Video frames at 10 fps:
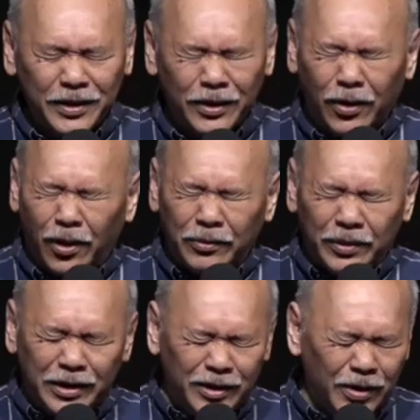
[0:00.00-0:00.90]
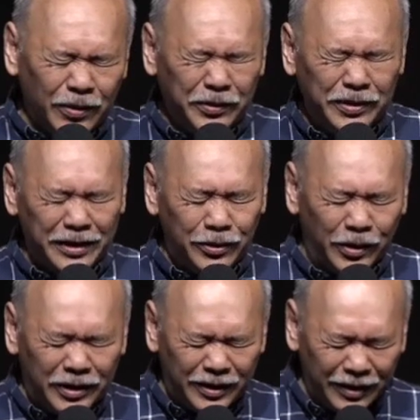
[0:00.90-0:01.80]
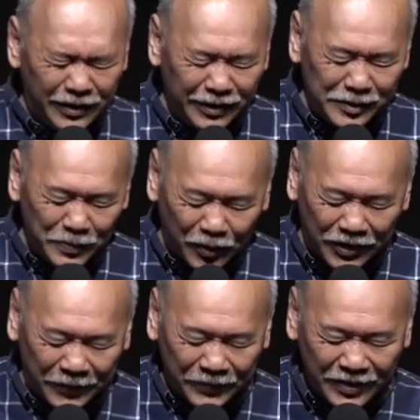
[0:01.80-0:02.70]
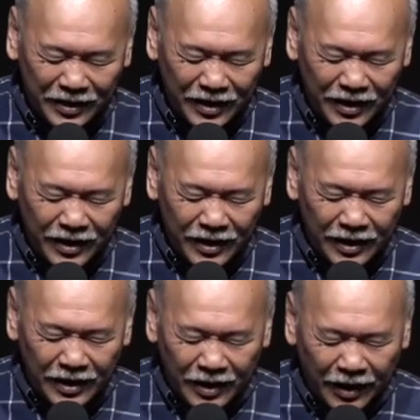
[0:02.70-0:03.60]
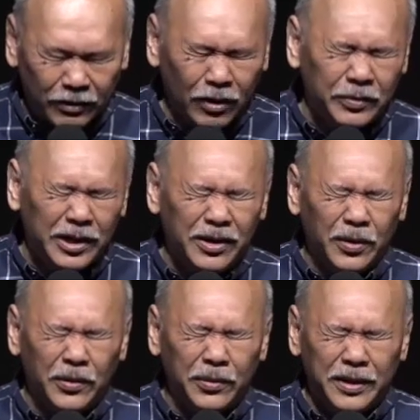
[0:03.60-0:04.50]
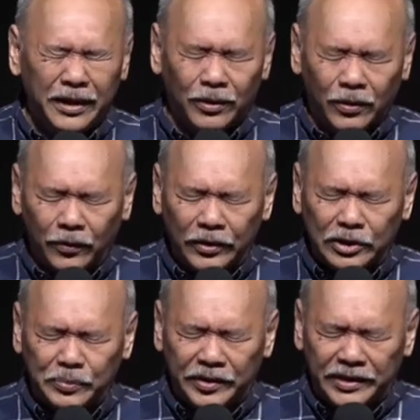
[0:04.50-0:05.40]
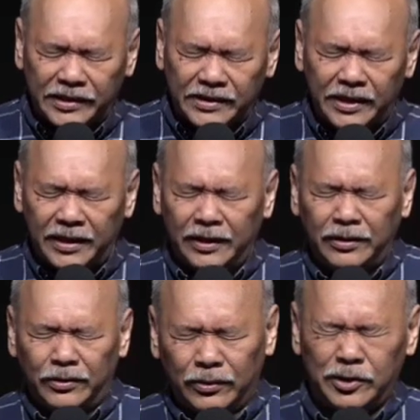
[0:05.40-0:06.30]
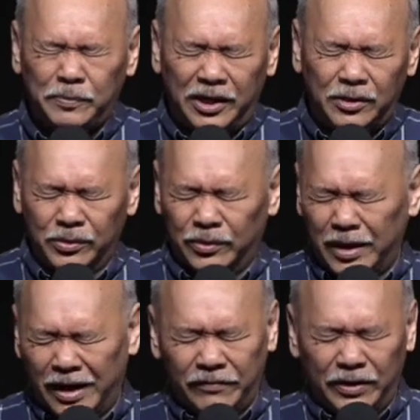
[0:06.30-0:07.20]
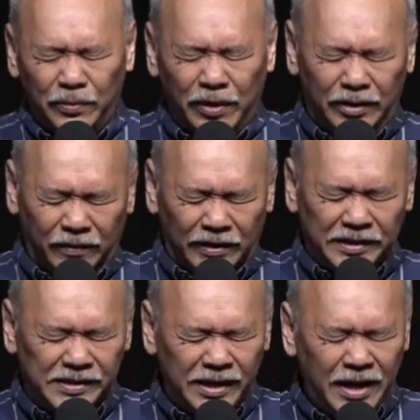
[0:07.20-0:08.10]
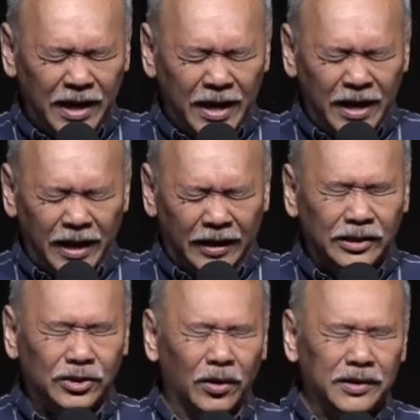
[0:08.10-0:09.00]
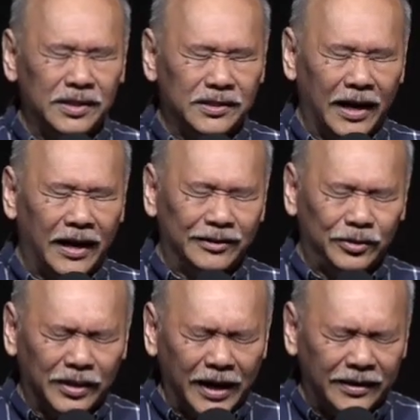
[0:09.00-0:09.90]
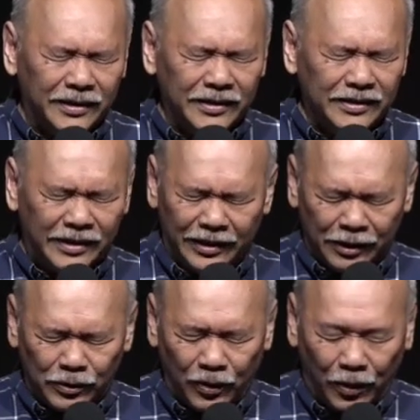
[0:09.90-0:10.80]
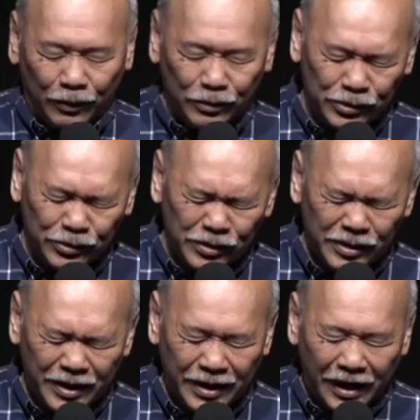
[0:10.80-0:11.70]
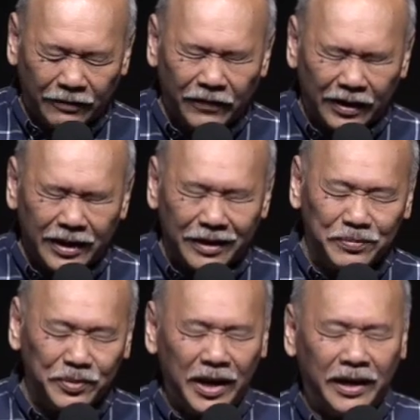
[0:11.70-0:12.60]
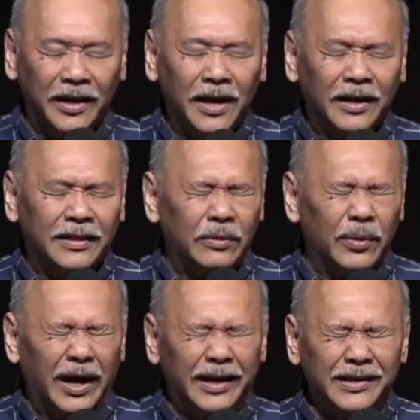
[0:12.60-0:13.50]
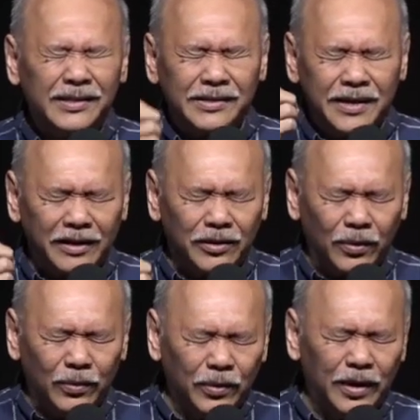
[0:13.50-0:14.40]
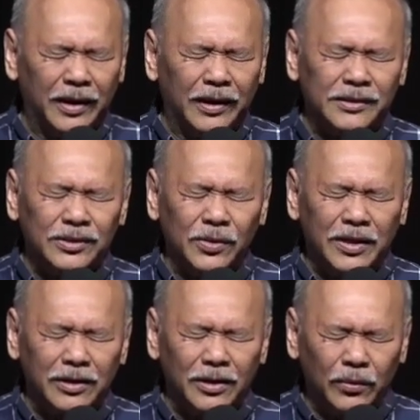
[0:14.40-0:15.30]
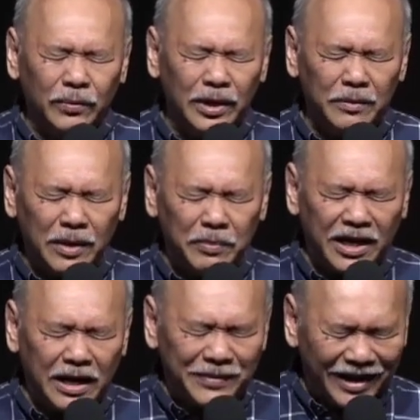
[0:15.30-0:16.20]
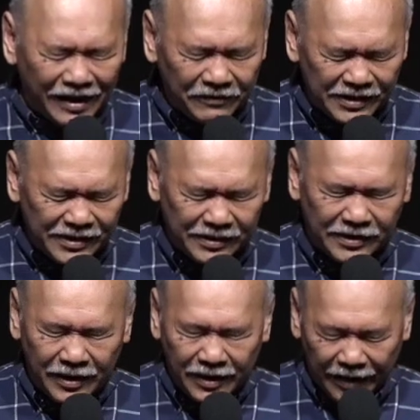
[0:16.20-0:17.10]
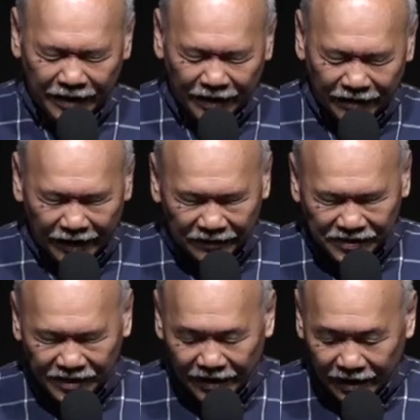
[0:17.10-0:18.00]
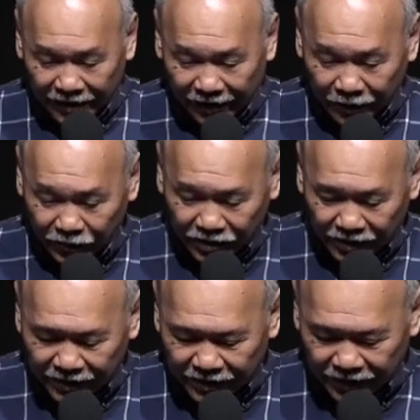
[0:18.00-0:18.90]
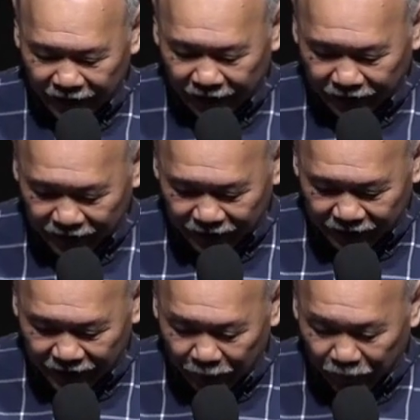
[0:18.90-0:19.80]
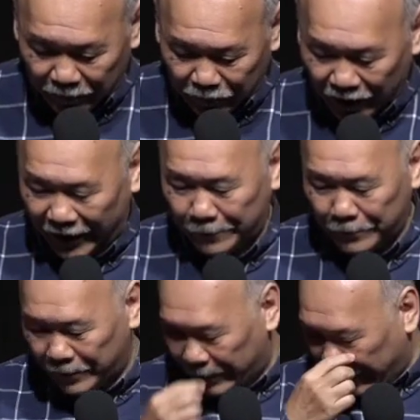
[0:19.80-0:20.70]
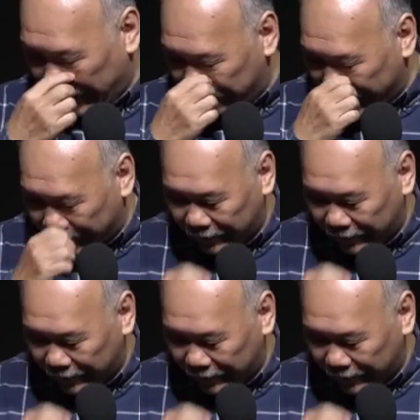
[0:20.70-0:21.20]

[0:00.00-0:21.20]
Lord, we know that you are here this morning. And Lord, we know that your Holy Spirit is keen speak to every one of us. It is your desire to guide us into all truth. And Father, I pray that we'll understand your word so that your word may become evident in our lives. Thank you, Jesus. In Jesus' name we pray. Amen.